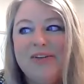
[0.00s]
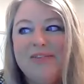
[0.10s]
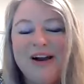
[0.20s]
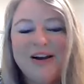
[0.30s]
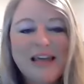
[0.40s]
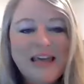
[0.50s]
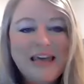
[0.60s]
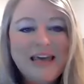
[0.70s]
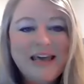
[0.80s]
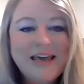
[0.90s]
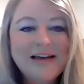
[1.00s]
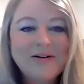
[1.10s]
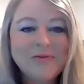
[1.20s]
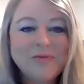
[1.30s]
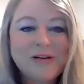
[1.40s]
of our key
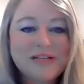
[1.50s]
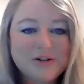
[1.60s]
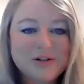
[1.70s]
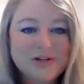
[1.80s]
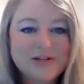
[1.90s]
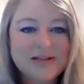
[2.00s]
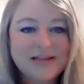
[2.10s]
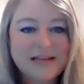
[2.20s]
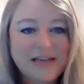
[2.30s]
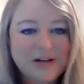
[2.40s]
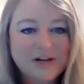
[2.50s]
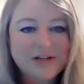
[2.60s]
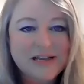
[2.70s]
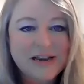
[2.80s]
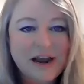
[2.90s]
researchers and
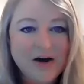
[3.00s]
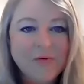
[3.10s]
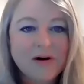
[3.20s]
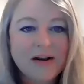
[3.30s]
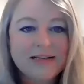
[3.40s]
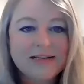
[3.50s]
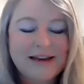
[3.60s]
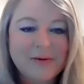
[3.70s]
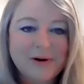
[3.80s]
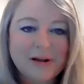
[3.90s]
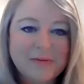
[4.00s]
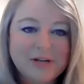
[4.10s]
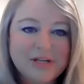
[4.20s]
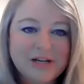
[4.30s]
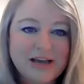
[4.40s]
leaders in our work as a network in
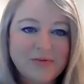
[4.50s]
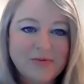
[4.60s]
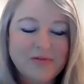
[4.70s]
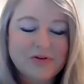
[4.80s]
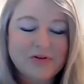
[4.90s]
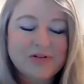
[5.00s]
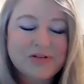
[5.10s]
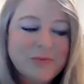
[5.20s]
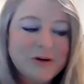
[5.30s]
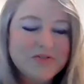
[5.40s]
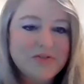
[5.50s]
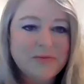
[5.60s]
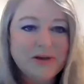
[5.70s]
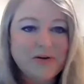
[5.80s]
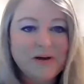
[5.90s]
Michigan. We've learned so much from
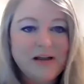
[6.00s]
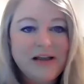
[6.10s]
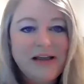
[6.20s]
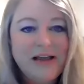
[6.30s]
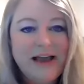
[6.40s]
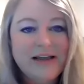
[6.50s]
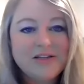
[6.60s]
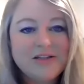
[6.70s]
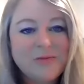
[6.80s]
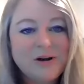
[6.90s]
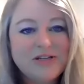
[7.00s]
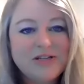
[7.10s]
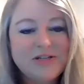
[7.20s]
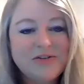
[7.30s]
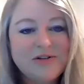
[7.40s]
you, and so much
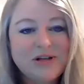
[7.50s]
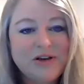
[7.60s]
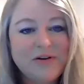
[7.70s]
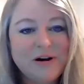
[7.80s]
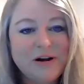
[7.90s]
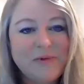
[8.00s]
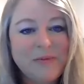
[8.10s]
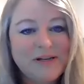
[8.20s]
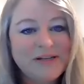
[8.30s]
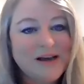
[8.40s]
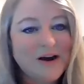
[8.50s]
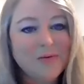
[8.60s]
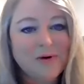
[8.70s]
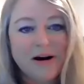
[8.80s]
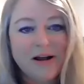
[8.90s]
is due to your commitment to our
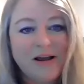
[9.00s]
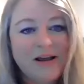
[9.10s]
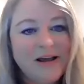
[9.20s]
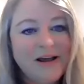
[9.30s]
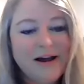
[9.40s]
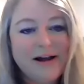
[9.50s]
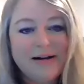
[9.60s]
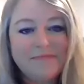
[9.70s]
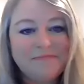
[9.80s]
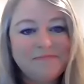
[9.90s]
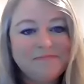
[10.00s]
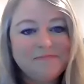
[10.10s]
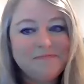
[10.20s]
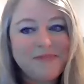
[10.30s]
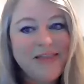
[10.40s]
work. And
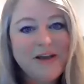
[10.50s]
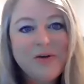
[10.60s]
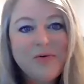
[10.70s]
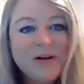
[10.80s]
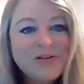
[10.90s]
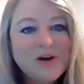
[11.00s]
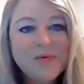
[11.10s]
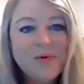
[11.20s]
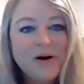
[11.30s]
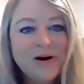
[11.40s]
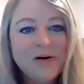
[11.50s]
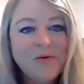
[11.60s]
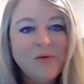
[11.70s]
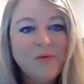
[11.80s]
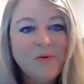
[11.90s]
then you also were
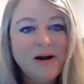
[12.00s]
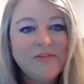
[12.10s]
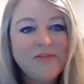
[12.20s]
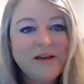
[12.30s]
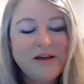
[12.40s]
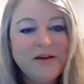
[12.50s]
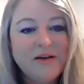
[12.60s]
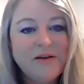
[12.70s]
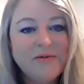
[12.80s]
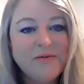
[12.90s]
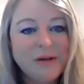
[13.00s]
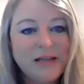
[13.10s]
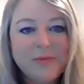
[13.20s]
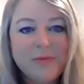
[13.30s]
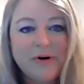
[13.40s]
one of the
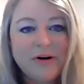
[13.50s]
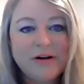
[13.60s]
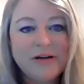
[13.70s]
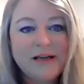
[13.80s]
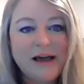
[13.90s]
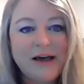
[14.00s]
really important